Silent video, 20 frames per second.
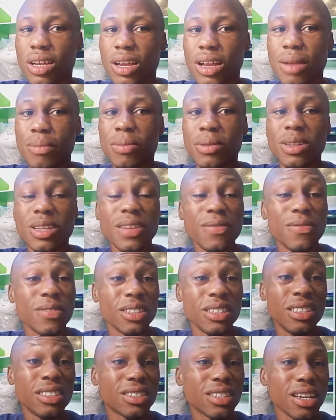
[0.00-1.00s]
I believe
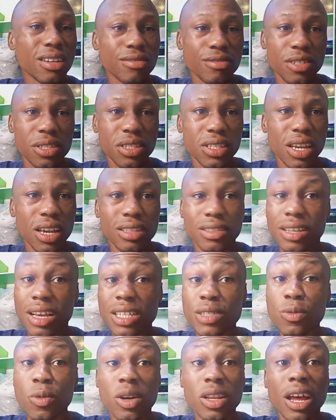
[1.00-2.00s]
in integrity, and
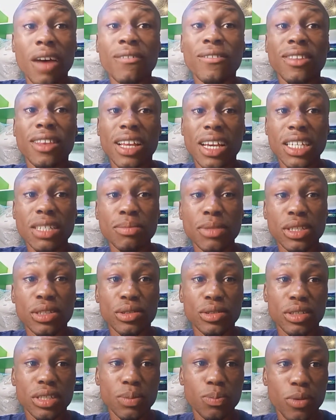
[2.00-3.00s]
that's what have led me
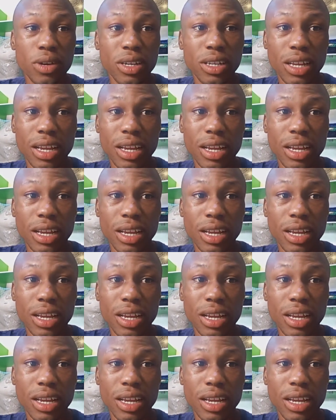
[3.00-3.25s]
to this point.